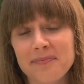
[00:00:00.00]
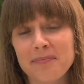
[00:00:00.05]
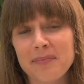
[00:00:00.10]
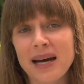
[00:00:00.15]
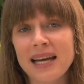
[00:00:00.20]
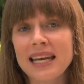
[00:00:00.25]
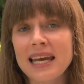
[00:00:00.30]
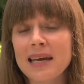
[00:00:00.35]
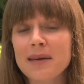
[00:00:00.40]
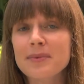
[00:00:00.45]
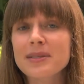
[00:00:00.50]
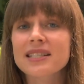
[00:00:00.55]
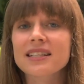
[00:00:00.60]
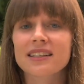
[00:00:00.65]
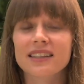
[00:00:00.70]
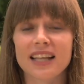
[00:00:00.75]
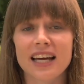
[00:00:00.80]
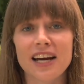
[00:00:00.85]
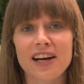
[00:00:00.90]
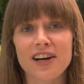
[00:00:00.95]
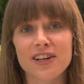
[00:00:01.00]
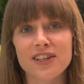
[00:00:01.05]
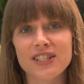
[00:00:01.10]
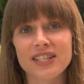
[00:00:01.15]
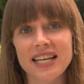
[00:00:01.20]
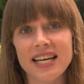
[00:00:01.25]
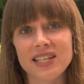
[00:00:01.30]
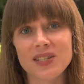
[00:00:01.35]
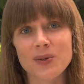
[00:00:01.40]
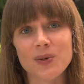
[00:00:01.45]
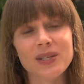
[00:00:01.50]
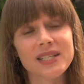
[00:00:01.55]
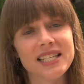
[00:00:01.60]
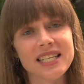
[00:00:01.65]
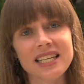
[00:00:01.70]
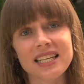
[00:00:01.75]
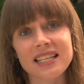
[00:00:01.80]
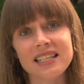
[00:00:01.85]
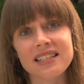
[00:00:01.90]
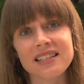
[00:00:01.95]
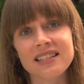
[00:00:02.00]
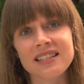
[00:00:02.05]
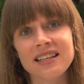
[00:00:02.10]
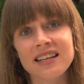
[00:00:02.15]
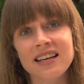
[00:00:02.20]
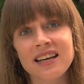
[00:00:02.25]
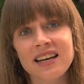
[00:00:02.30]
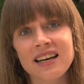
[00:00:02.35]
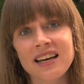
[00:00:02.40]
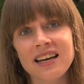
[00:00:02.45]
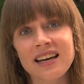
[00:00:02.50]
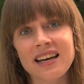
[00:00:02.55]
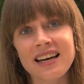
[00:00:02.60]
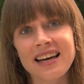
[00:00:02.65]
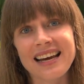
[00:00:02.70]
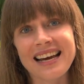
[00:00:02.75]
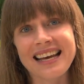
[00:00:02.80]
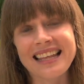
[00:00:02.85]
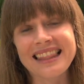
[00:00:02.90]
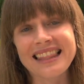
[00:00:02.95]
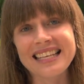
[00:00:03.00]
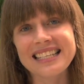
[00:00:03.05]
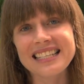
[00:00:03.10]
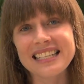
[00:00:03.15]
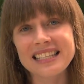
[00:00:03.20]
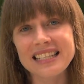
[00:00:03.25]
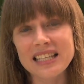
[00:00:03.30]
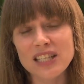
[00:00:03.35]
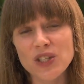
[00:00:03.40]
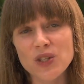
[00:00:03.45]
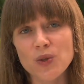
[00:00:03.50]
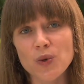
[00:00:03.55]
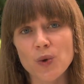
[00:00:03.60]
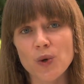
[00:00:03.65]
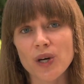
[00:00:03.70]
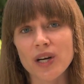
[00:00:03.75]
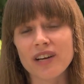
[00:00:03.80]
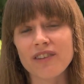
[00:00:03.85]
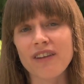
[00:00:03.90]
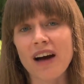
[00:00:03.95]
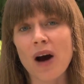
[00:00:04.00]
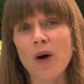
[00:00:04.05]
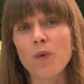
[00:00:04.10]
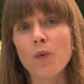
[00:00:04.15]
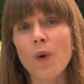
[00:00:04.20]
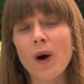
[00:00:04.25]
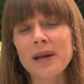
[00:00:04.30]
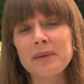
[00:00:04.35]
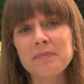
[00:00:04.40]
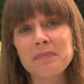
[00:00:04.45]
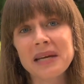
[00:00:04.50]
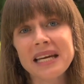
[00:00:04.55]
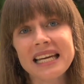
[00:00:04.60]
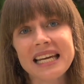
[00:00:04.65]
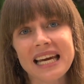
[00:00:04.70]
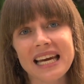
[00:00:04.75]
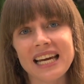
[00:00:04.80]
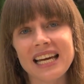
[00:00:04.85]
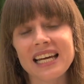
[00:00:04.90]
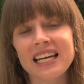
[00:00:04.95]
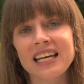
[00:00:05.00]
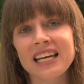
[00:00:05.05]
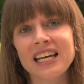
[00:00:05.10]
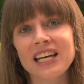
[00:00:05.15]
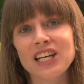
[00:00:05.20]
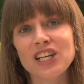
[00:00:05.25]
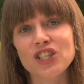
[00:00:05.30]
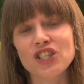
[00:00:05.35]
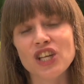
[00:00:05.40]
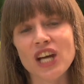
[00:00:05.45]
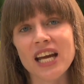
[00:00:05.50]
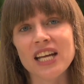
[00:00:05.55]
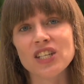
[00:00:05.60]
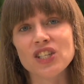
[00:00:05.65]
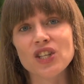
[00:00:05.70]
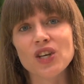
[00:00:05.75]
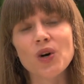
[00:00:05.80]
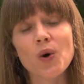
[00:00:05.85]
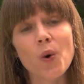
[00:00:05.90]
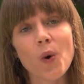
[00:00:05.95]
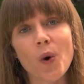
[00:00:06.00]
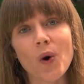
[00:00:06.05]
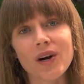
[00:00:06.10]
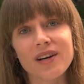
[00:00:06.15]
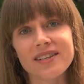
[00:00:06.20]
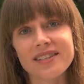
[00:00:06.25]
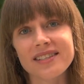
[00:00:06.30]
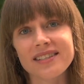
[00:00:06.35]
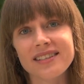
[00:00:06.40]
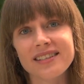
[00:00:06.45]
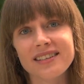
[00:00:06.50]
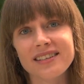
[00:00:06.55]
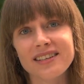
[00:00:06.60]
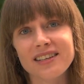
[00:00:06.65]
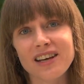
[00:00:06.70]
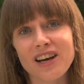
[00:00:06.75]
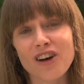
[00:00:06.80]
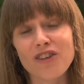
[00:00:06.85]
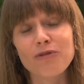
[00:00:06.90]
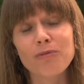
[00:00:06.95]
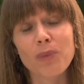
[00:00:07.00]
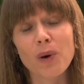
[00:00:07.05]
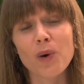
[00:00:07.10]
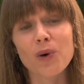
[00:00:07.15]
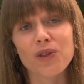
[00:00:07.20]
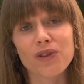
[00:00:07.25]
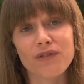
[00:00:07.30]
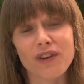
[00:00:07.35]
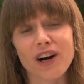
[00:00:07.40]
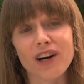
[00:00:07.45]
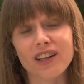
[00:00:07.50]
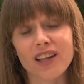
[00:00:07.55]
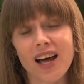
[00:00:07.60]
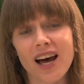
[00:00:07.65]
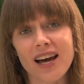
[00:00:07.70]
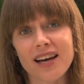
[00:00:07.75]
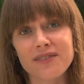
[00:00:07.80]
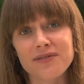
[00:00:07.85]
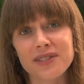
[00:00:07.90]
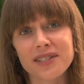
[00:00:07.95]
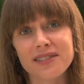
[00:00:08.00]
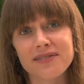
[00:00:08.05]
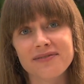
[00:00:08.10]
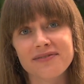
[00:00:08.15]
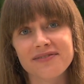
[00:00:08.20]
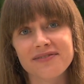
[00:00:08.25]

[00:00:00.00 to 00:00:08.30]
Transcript: My name is Claire Diaz Ortiz, and this is the story of how one meeting changed the course of both of our lives.